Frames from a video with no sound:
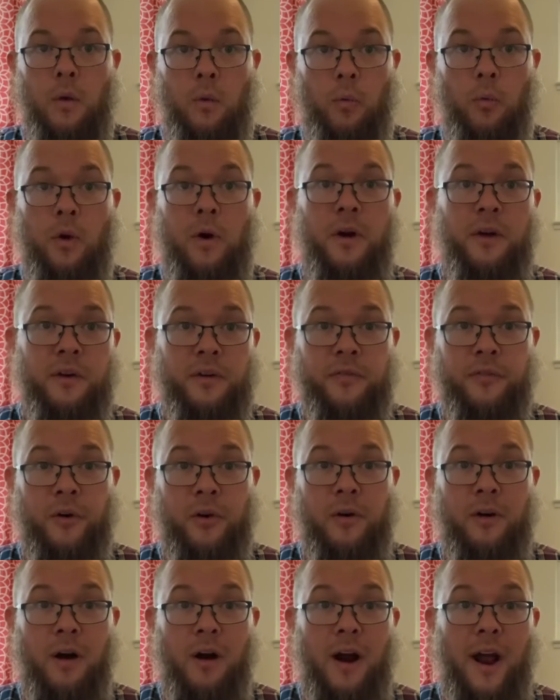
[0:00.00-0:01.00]

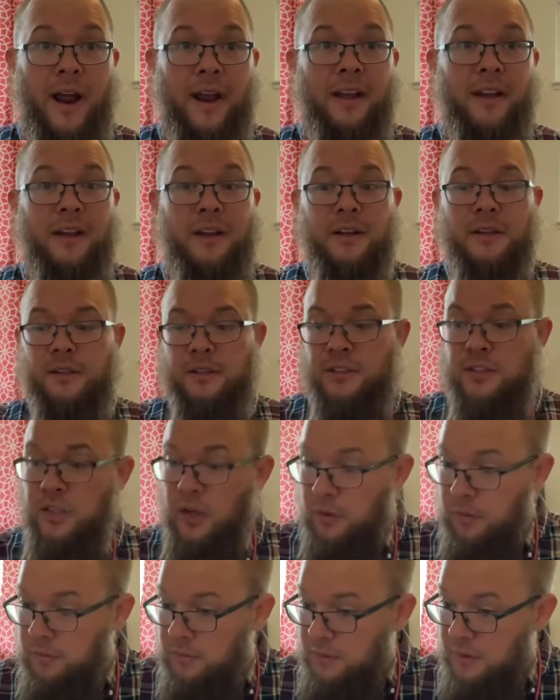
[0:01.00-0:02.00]
Wonderful. All right,
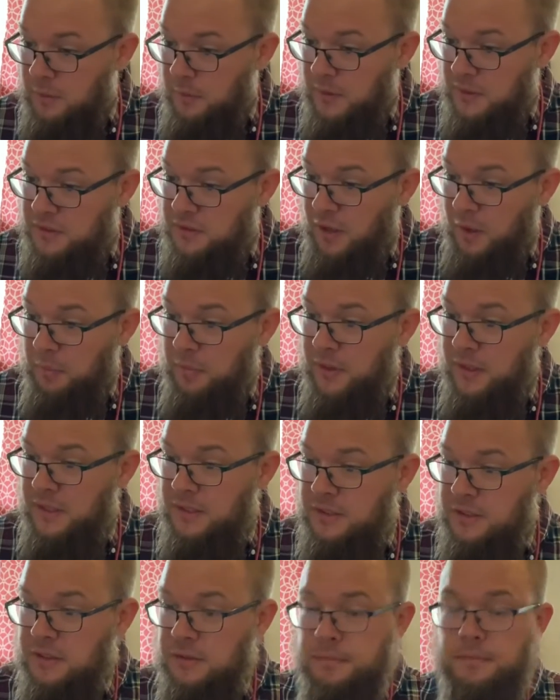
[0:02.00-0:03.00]
so let me stop
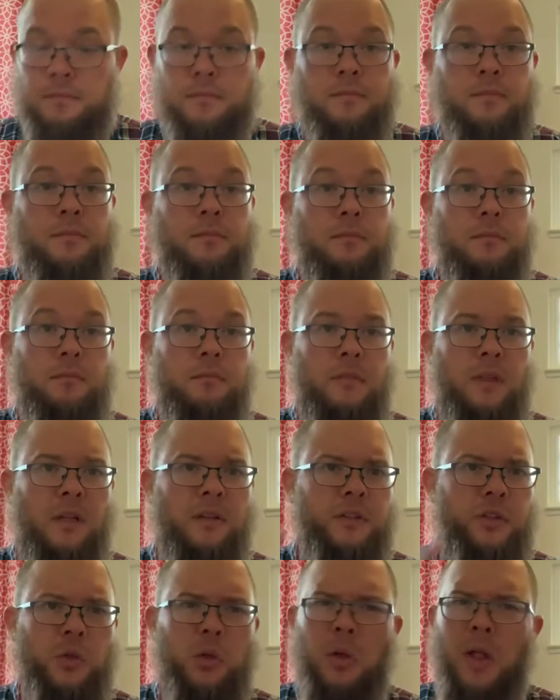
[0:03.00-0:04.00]
this.
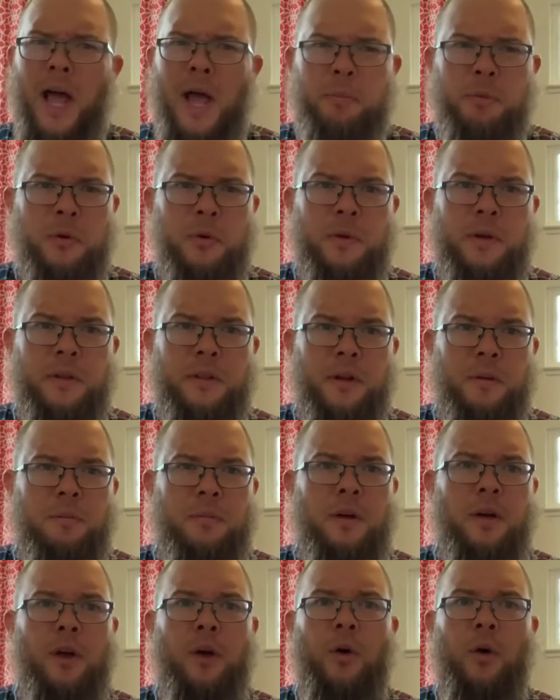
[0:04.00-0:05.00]
So clap your
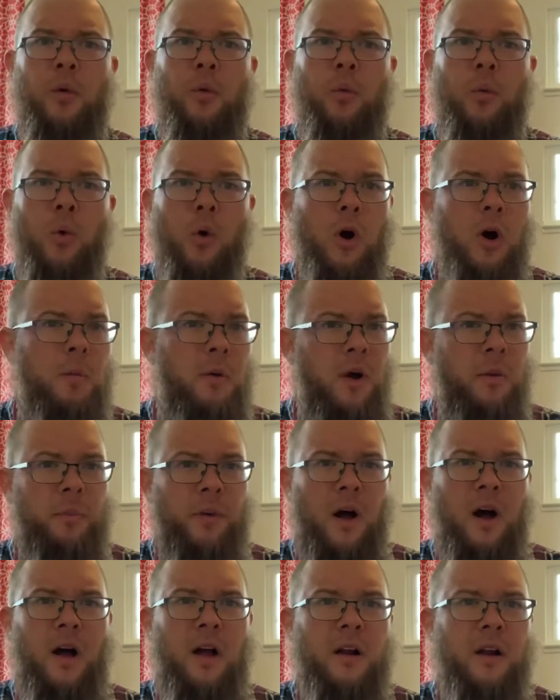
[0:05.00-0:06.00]
rhythm, warm up
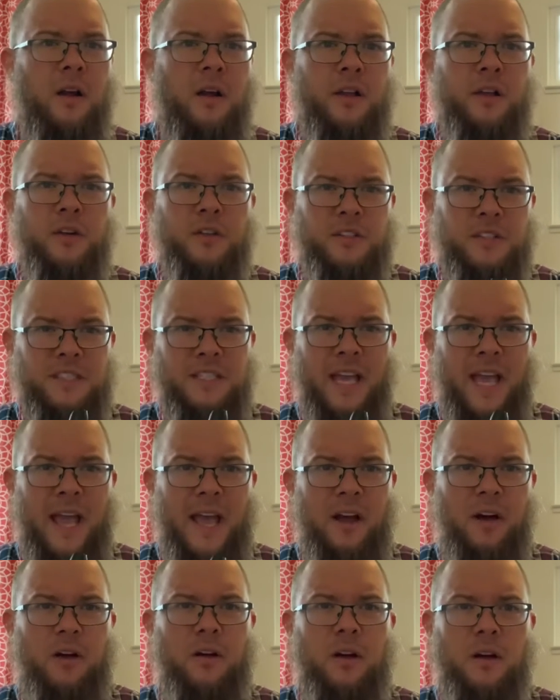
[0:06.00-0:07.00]
on your
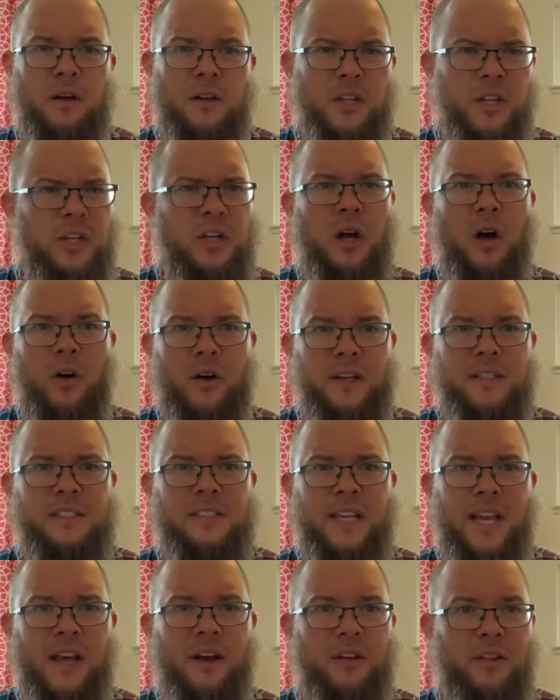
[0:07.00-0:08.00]
scale. You can call it a
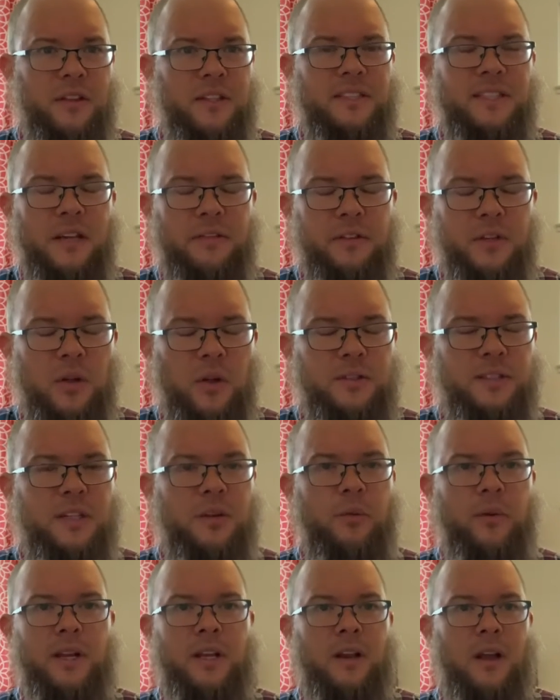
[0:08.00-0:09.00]
scale of the 7 notes that
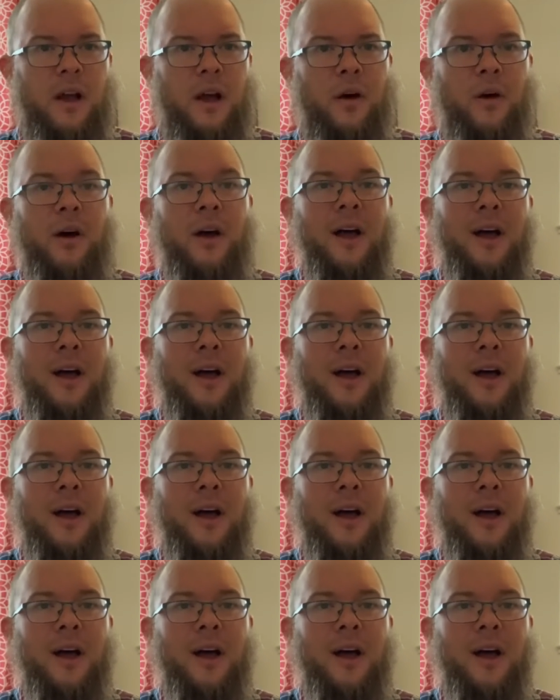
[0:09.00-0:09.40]
we know,